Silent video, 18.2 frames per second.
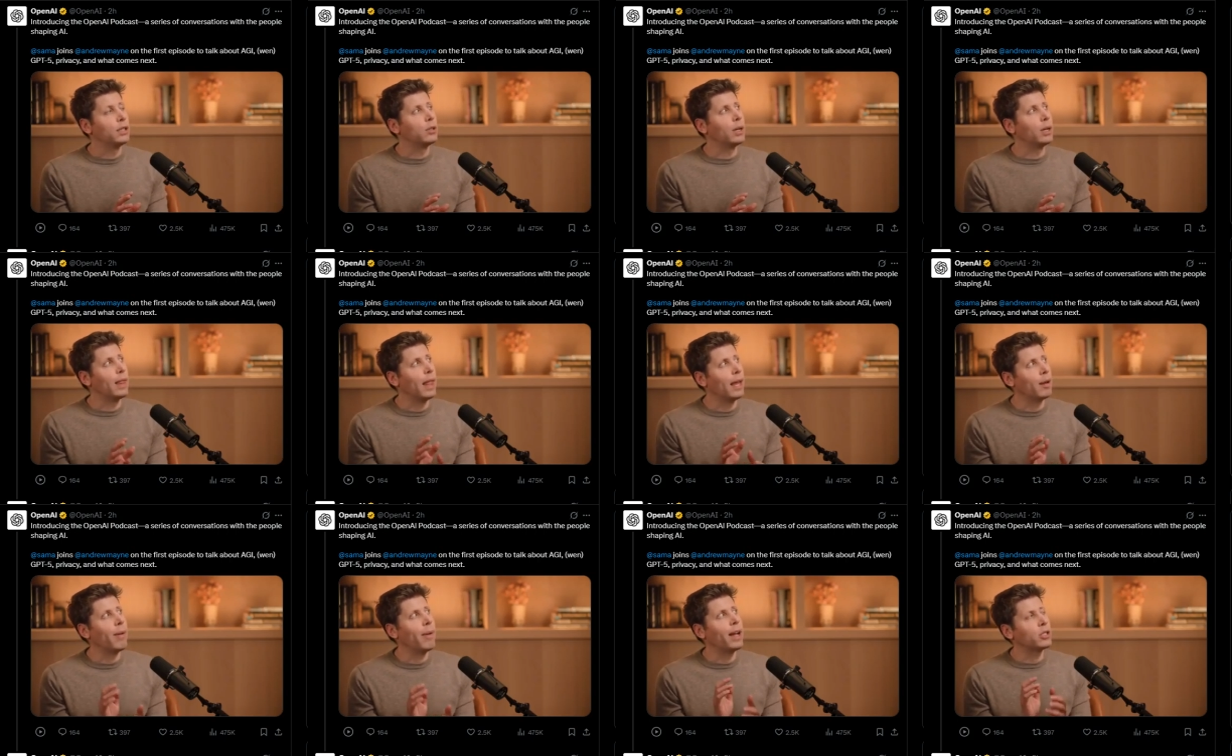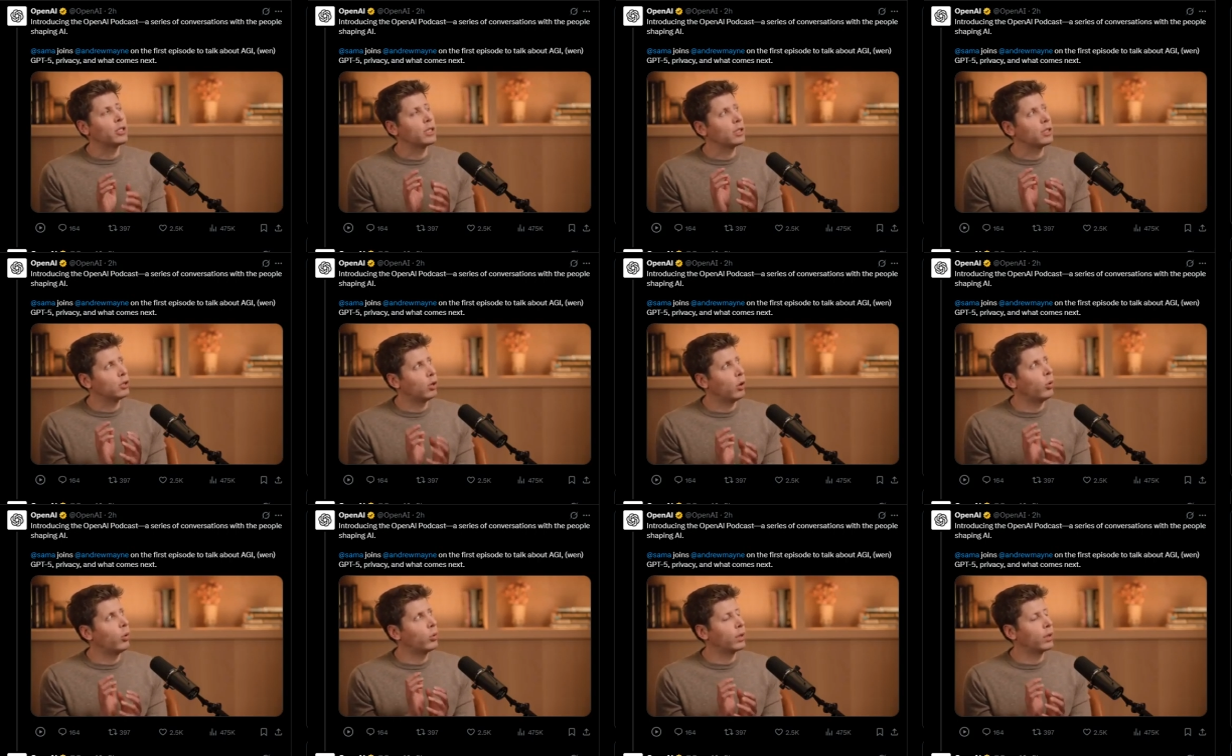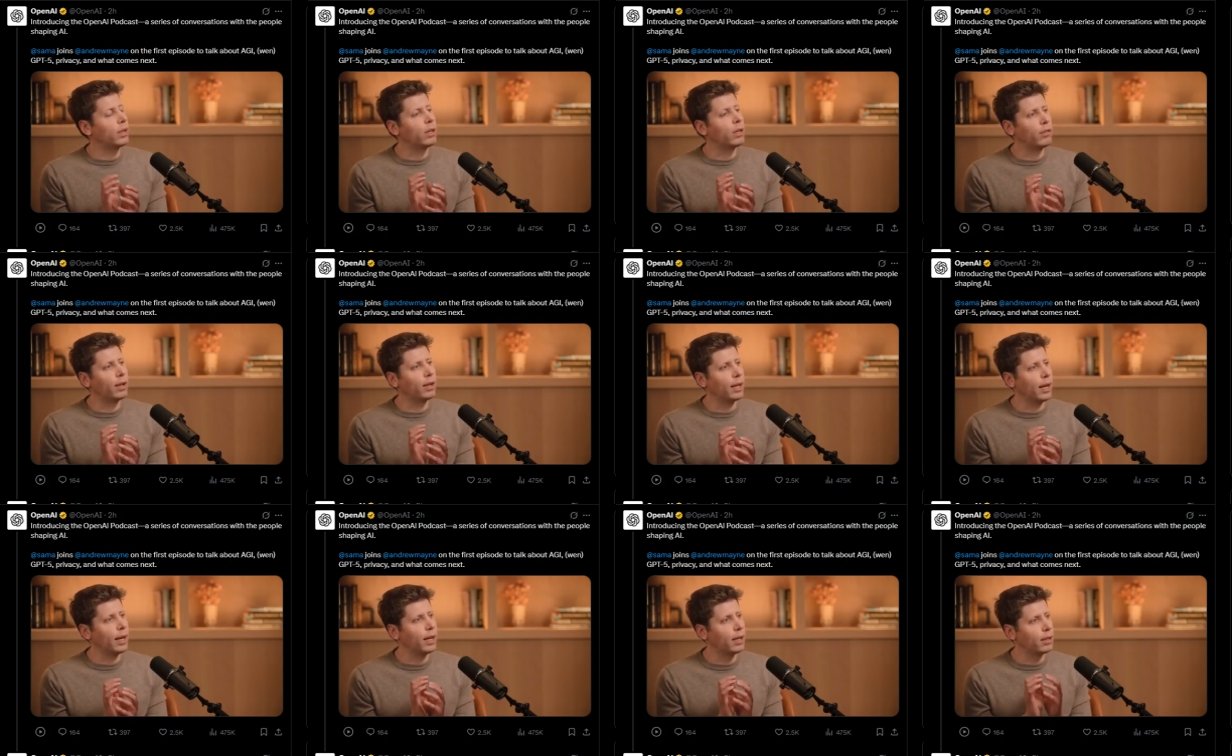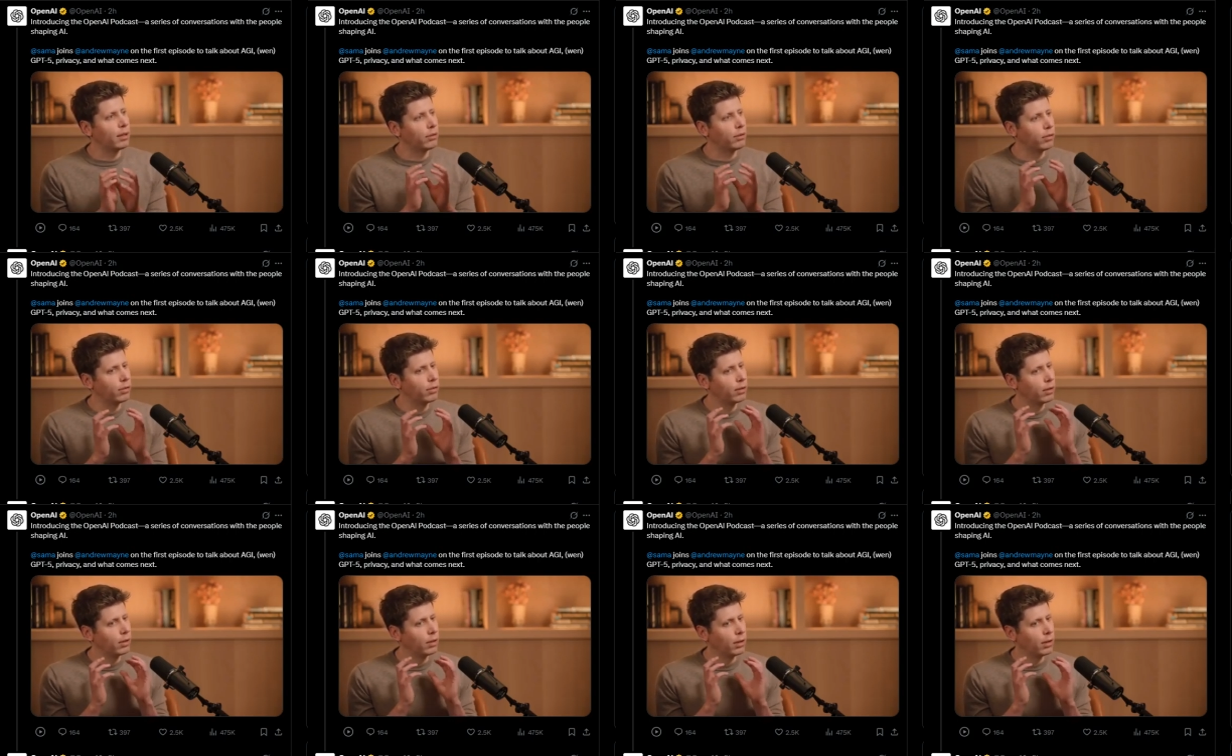you can then imagine a totally different kind of